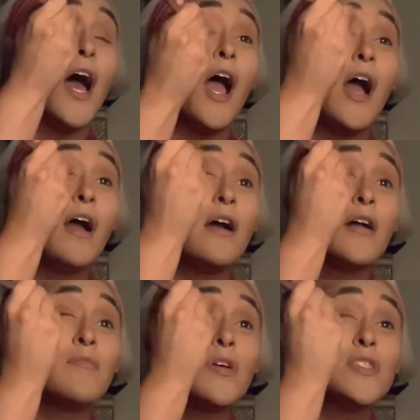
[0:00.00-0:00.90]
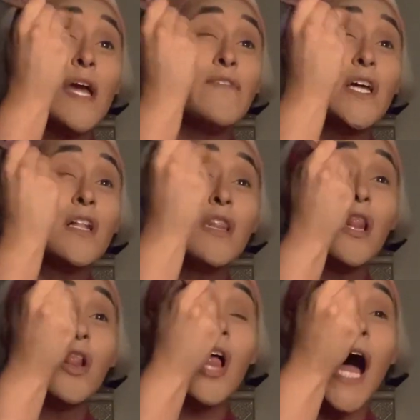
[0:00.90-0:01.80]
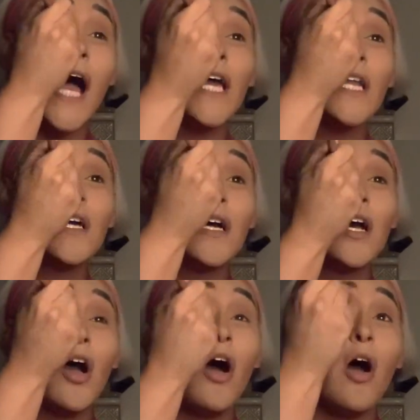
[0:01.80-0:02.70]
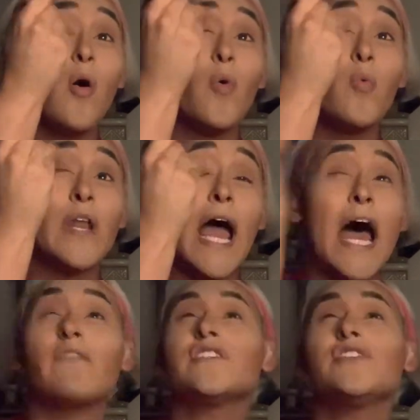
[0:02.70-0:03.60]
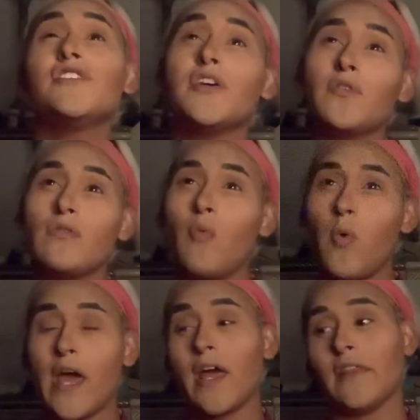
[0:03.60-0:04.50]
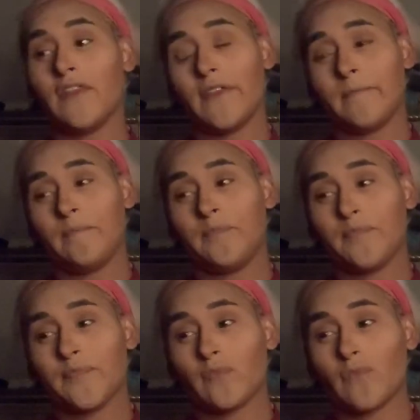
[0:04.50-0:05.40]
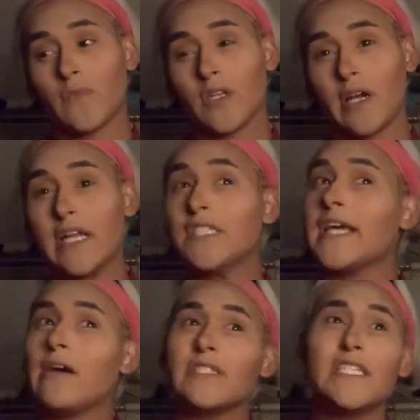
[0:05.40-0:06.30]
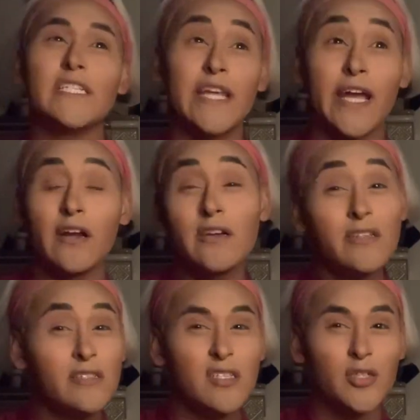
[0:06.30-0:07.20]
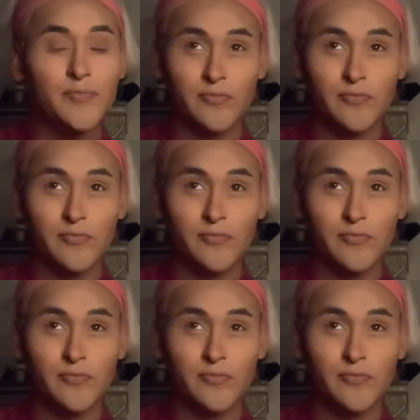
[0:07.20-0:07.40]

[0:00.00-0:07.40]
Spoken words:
So I feel like a lot would have to do with downstairs.